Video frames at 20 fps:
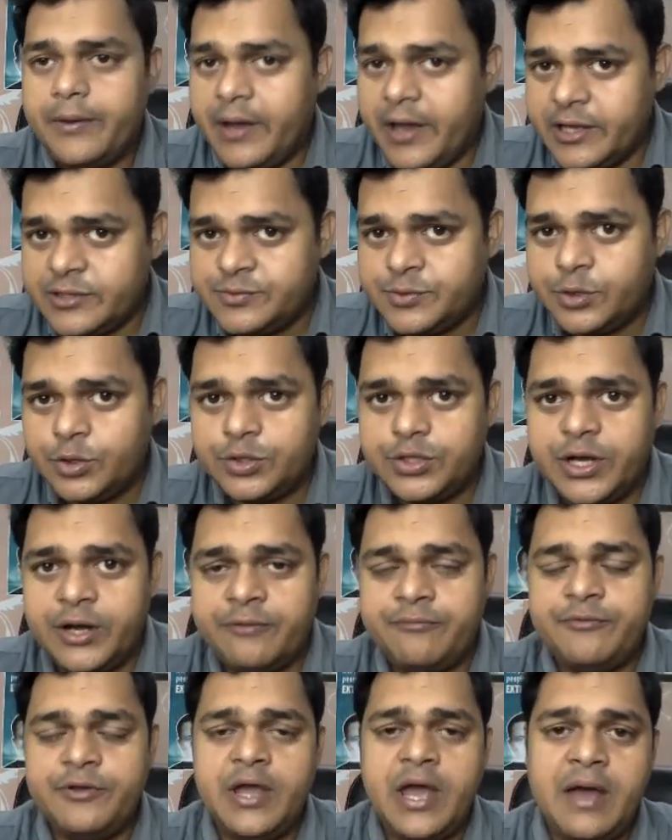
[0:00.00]
As we know
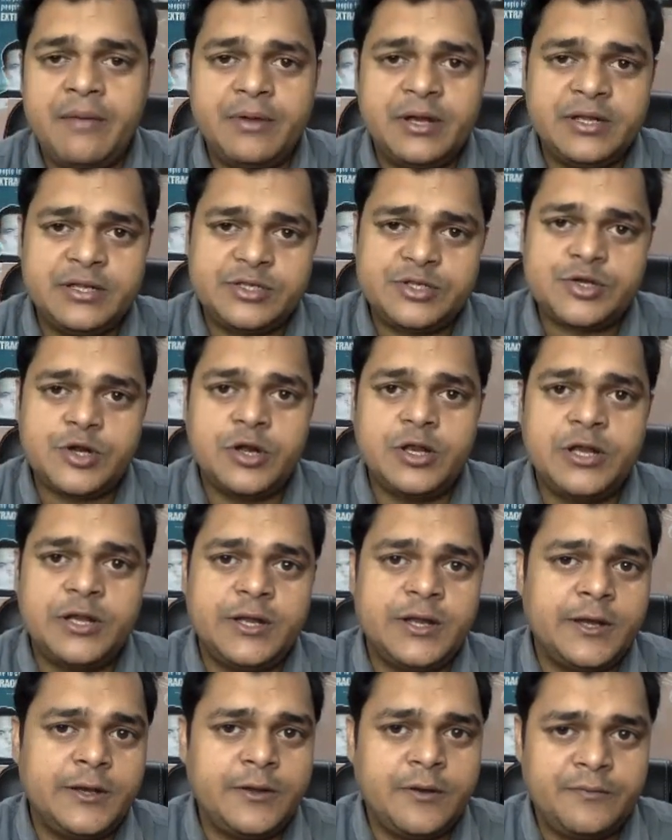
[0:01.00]
that we haven't installed
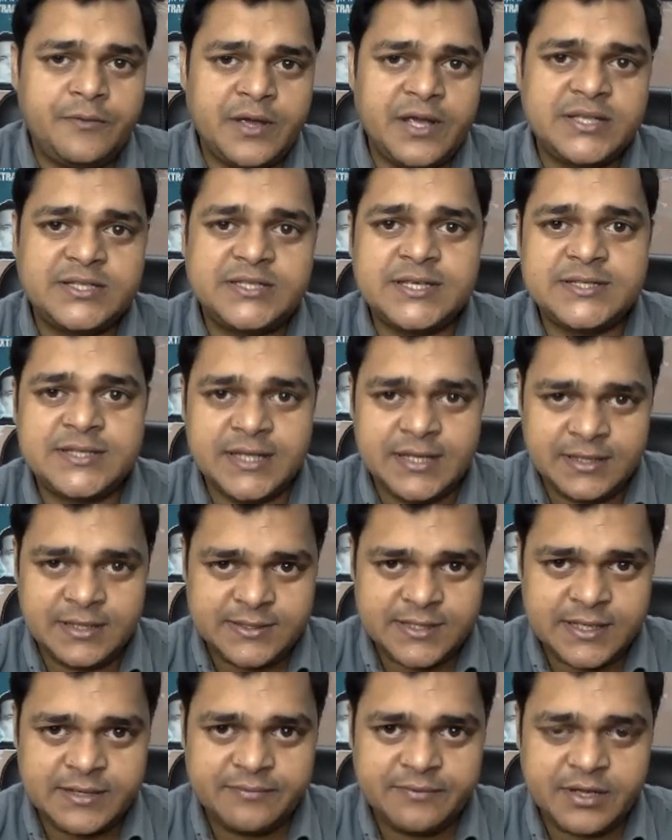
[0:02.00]
any kind of SSL
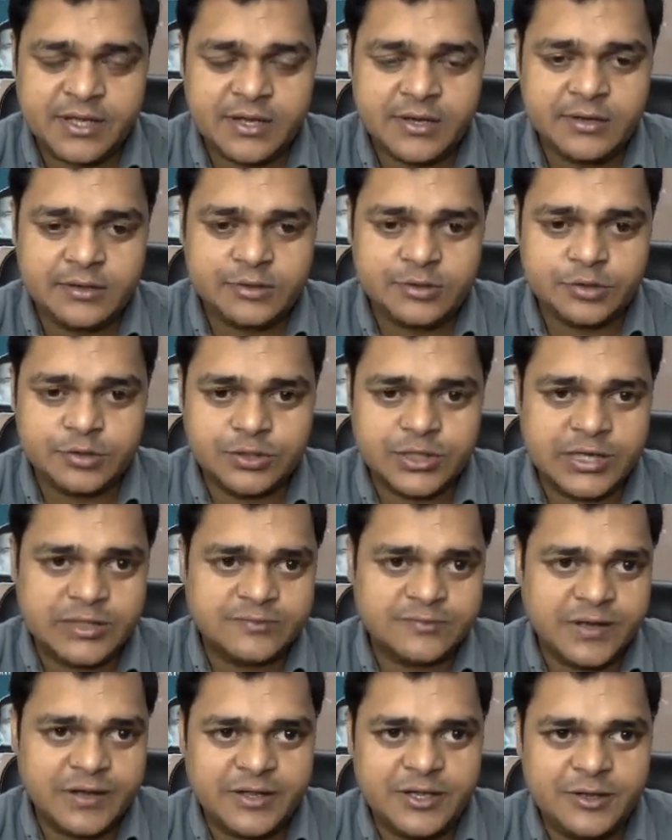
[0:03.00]
certificate, so
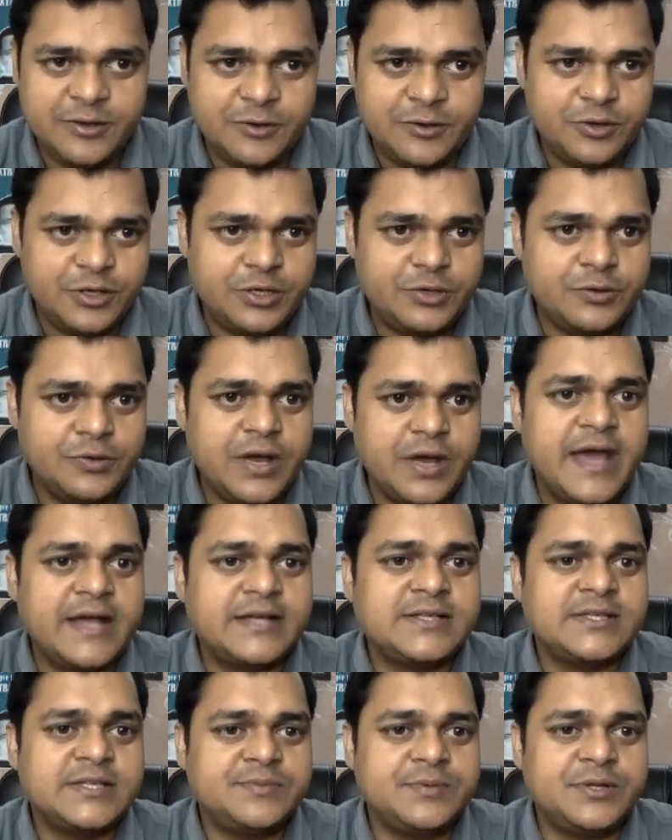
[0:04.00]
that's why you need to
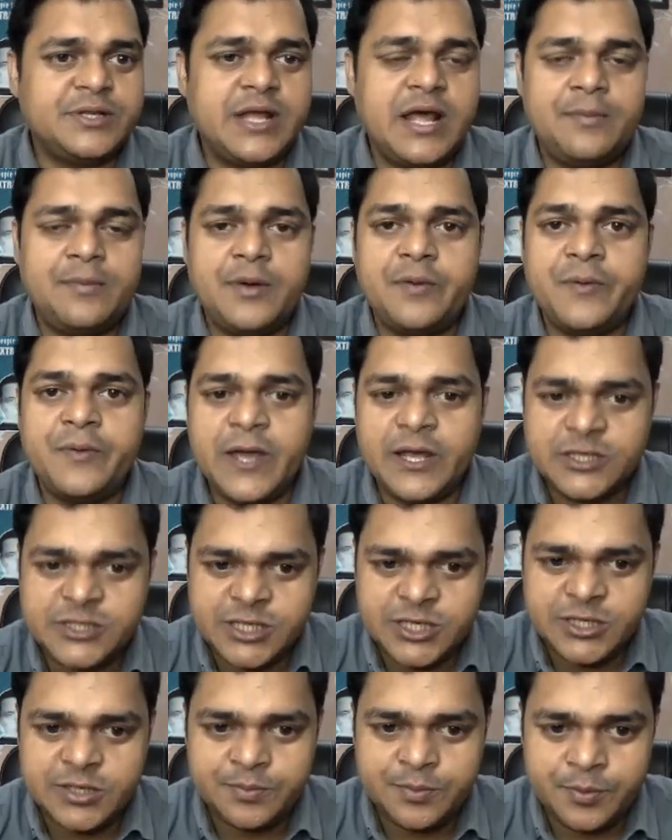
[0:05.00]
access with the help of
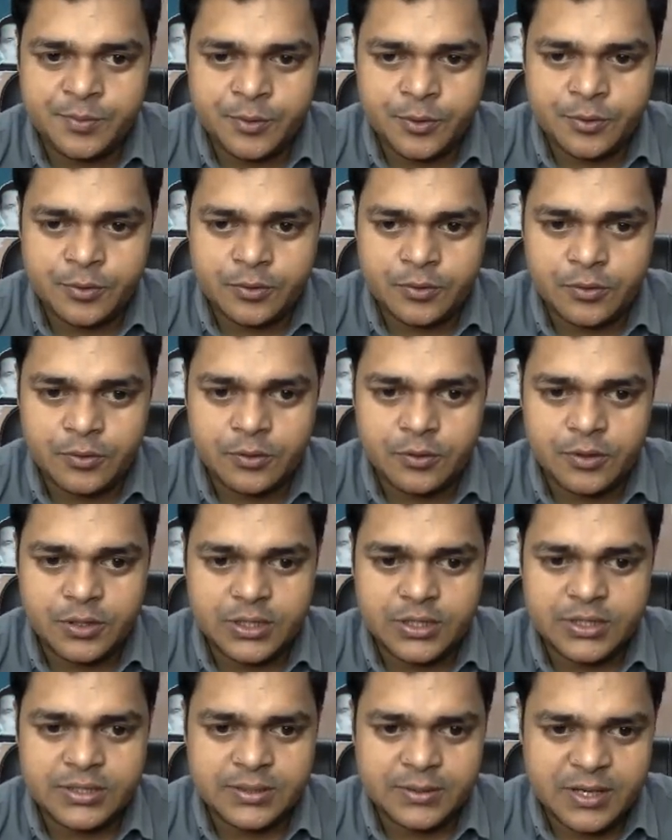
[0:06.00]
HTTP protocol
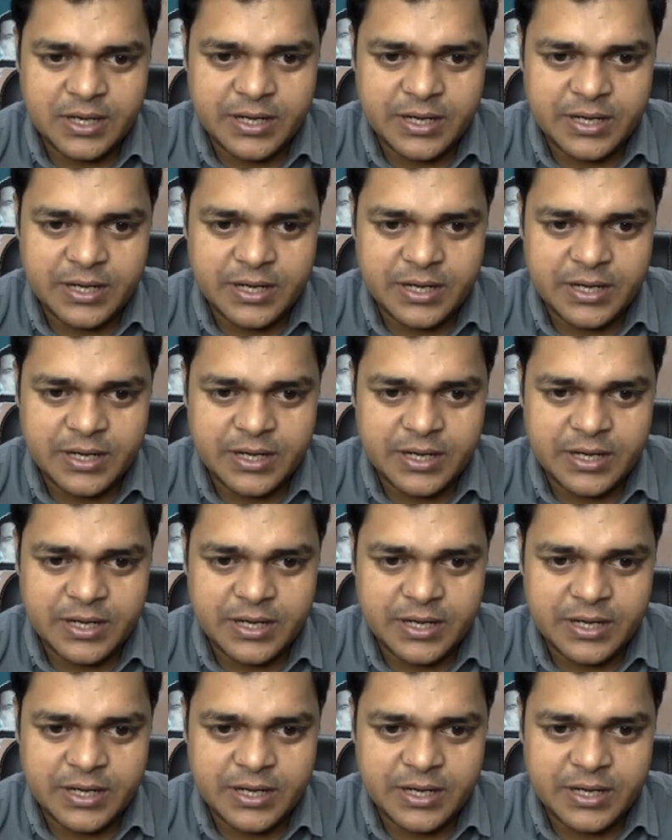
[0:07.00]
only.